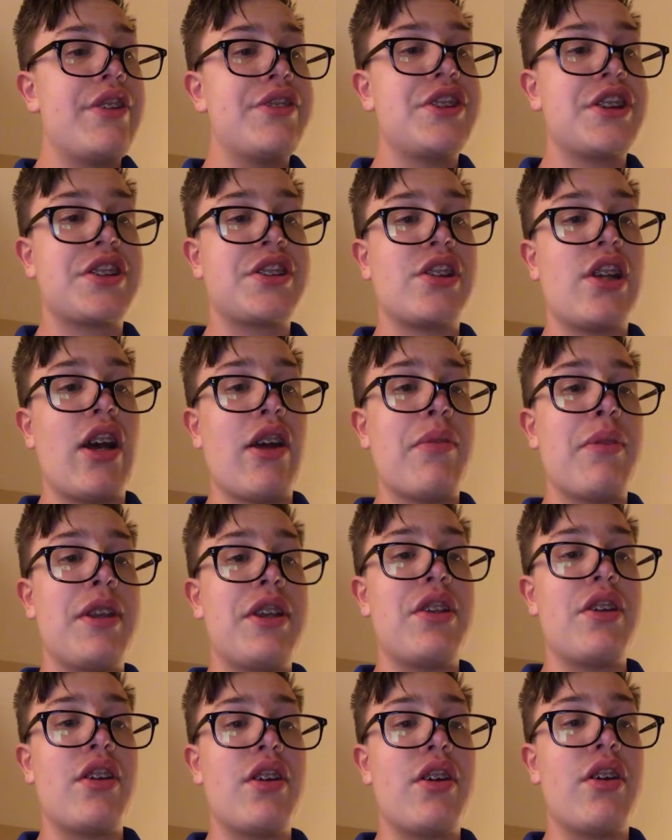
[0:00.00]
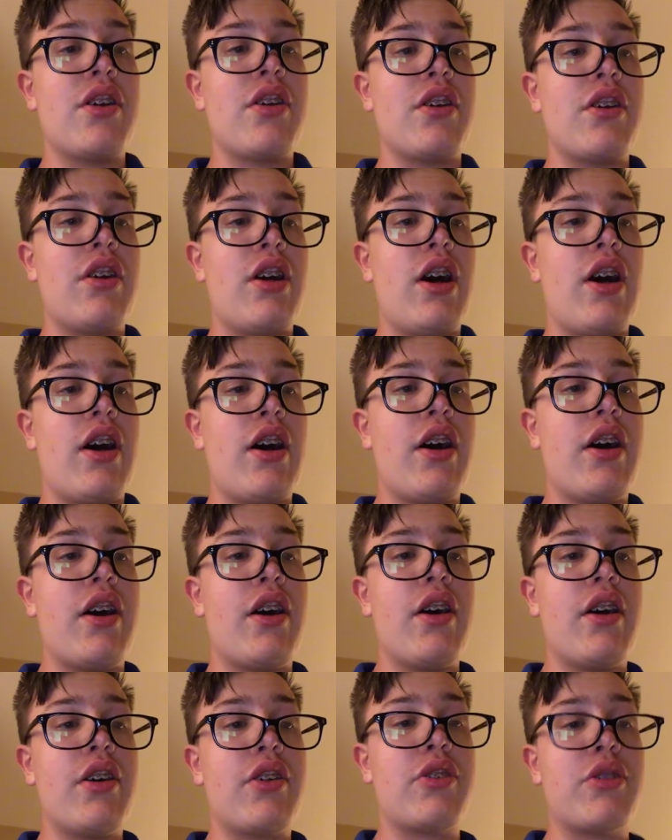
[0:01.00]
6 o'clock, we had
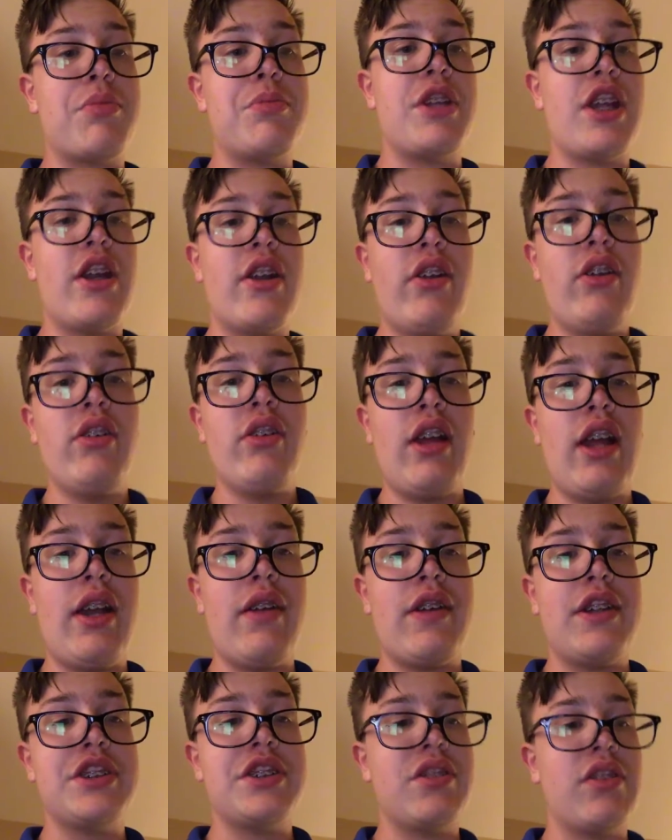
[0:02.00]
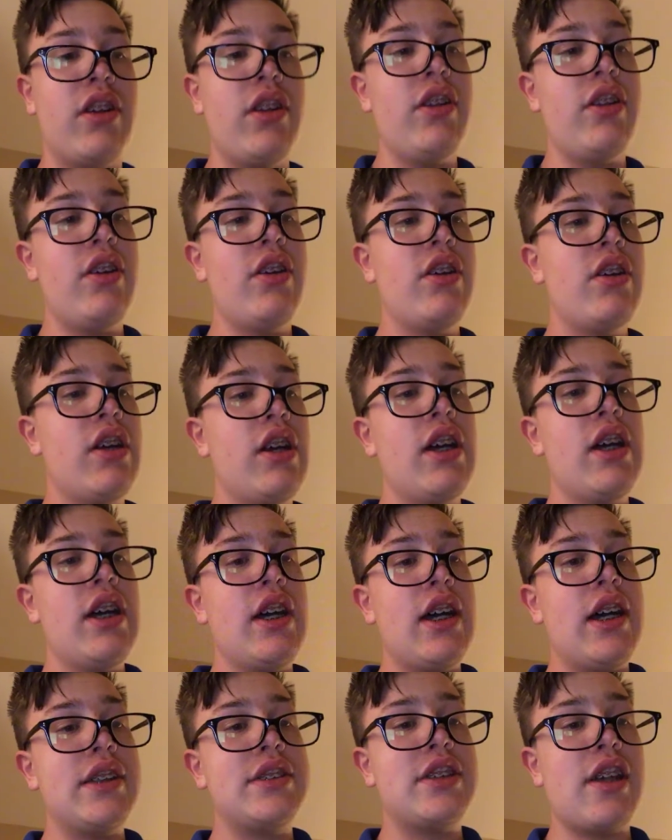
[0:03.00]
the group dinner at a restaurant.
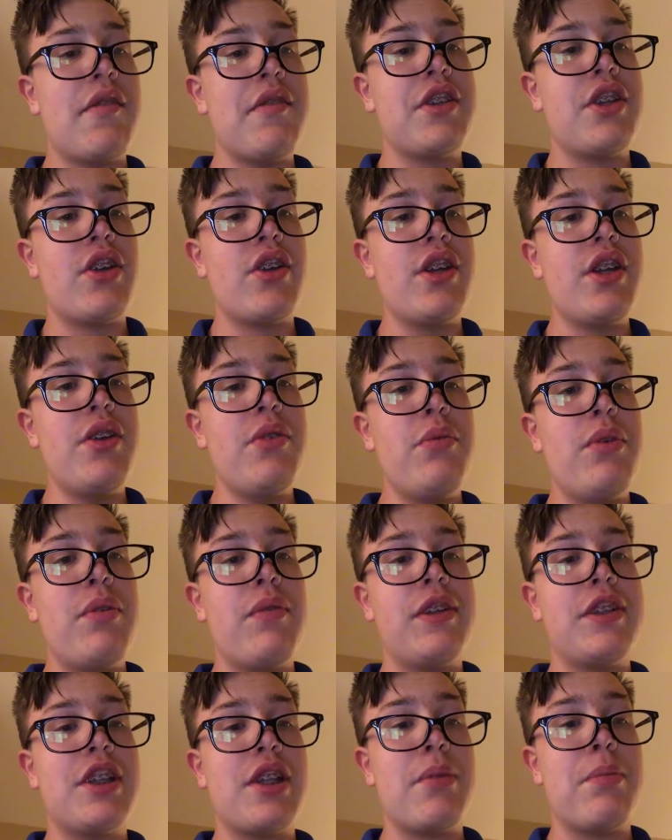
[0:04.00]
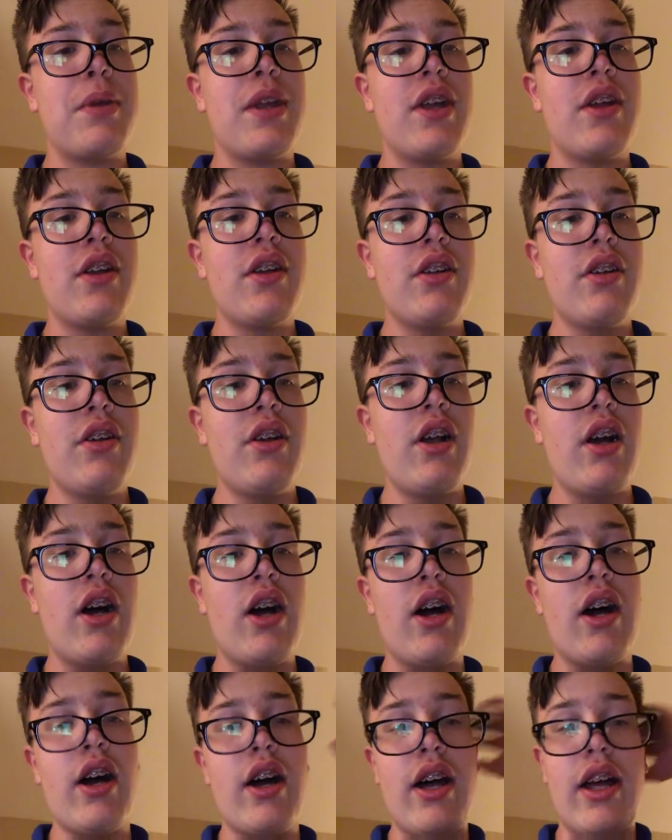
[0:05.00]
At 7:30, we went to the pier,
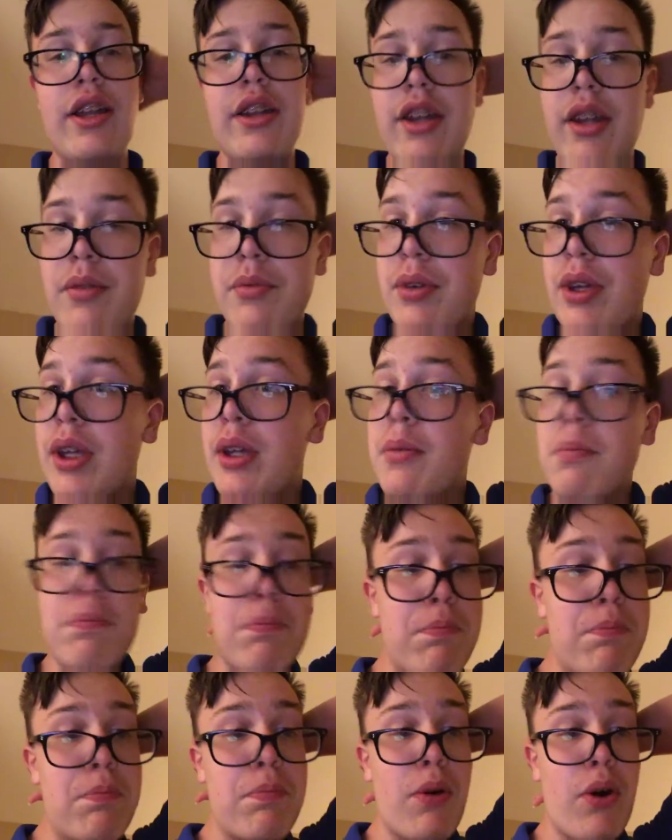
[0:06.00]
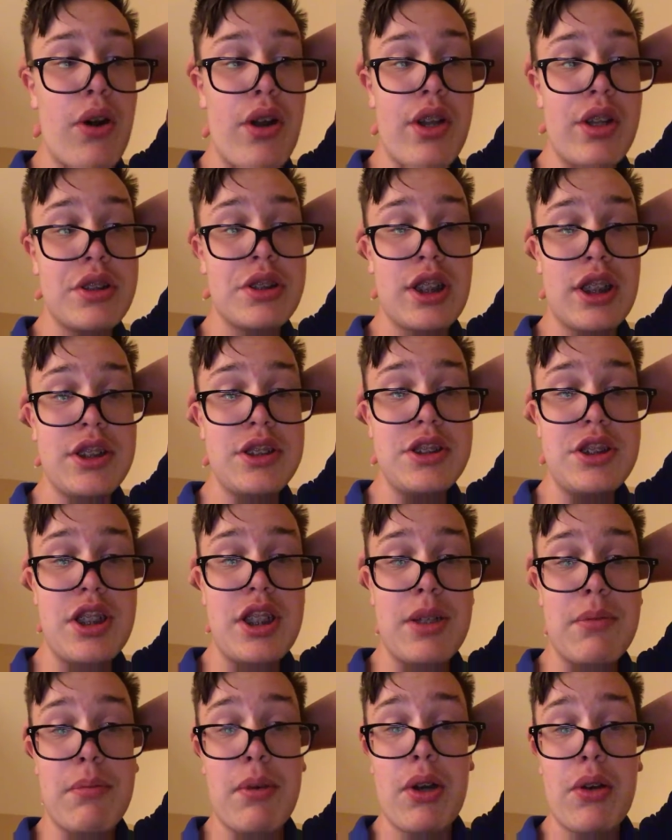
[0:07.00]
and then we boarded a
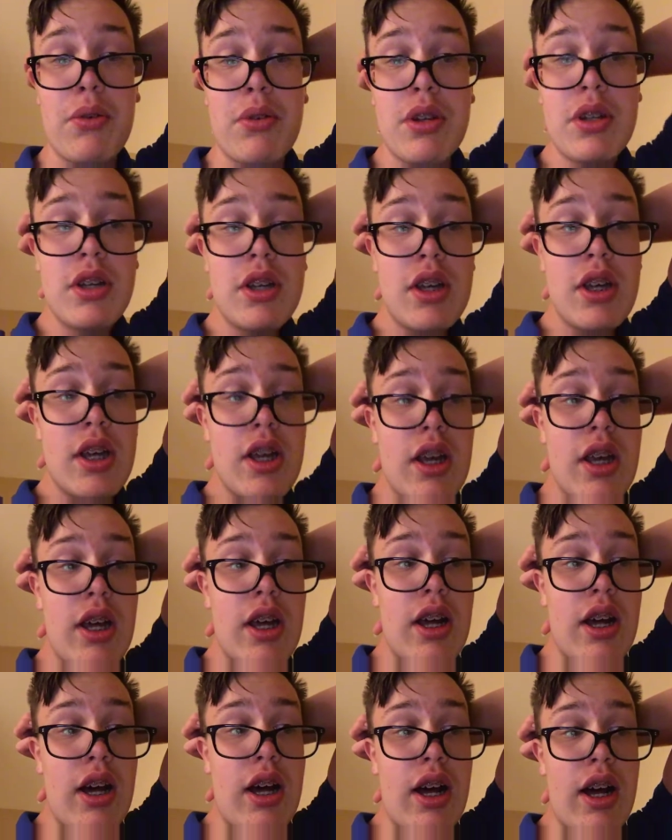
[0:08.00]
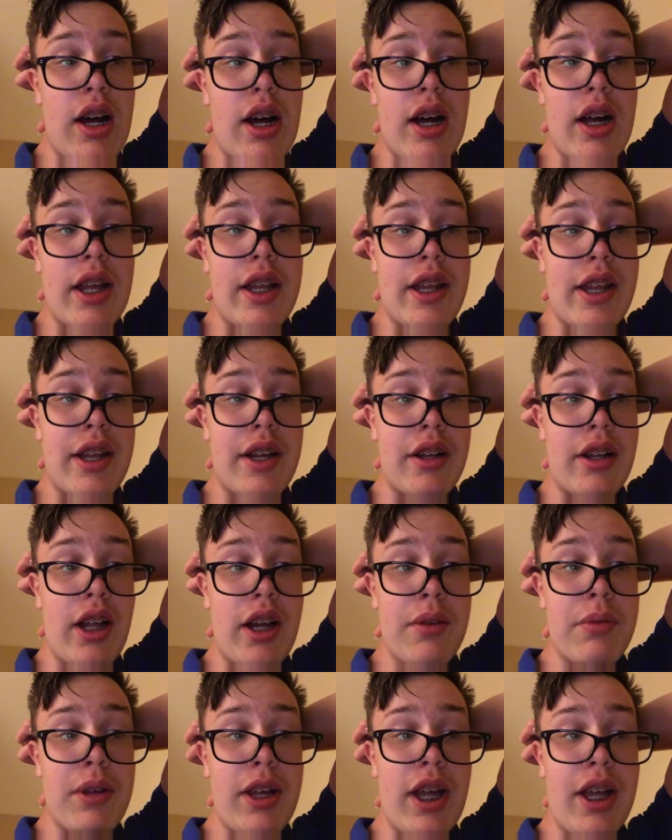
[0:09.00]
sightseeing boat. At 8
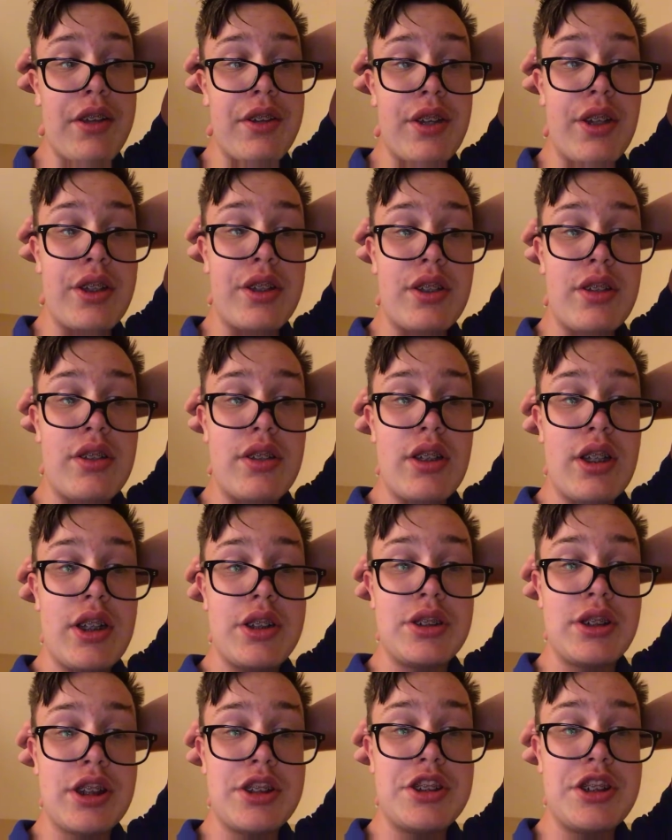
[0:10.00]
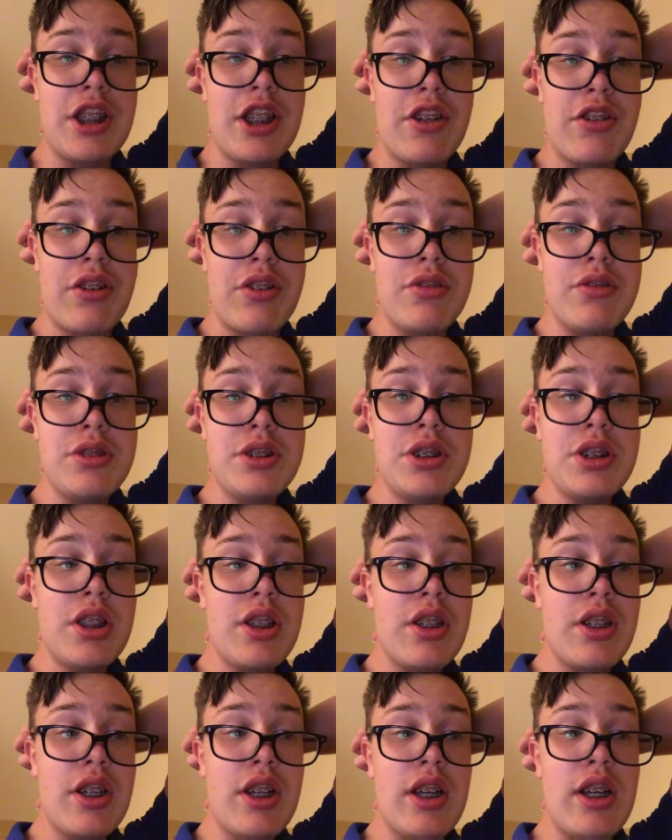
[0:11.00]
o'clock, we had the sightseeing cruise.
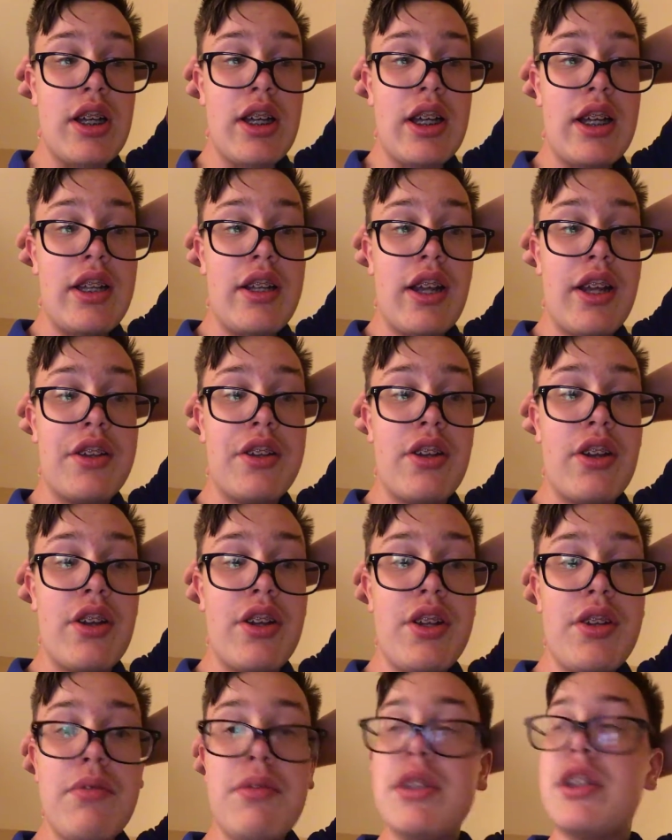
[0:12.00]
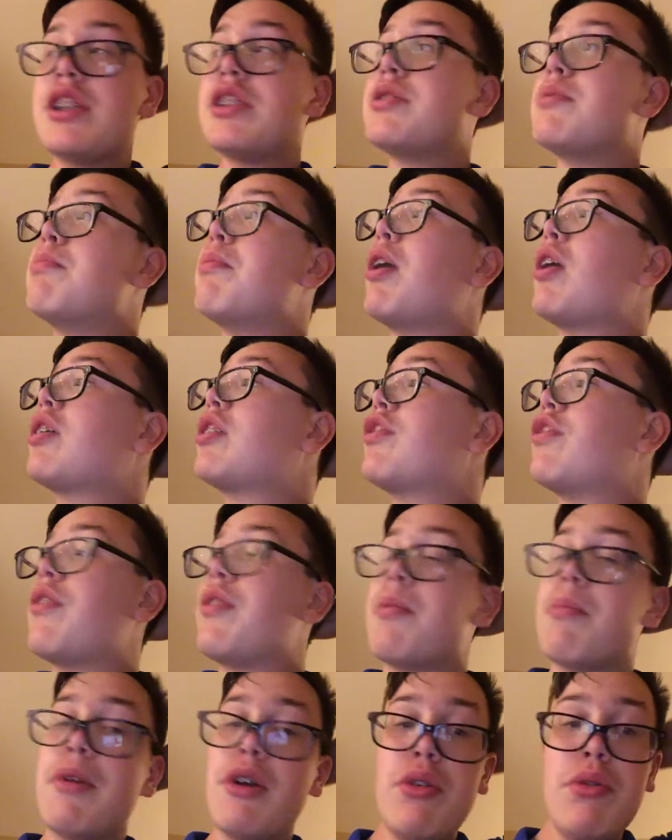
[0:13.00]
At 9:30, we disembarked
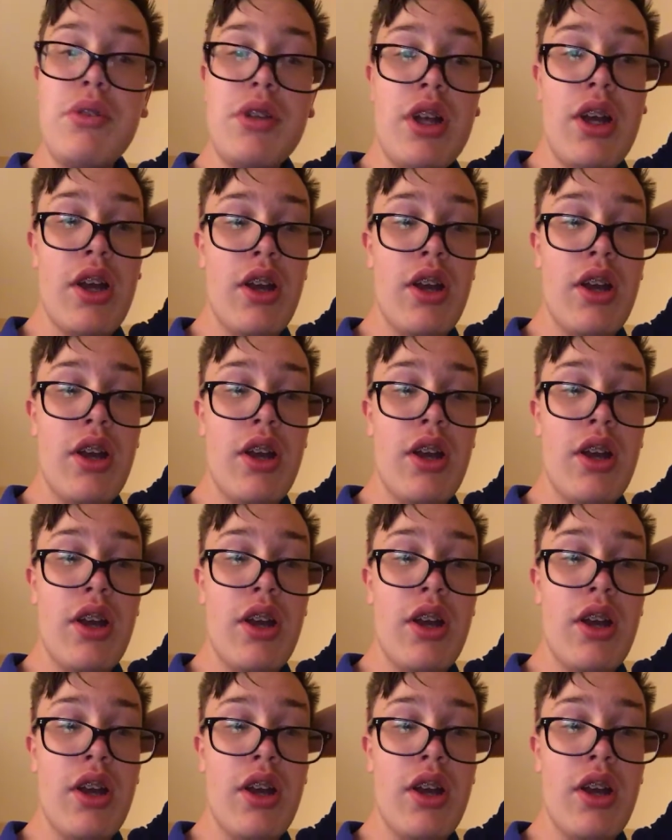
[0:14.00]
from the boat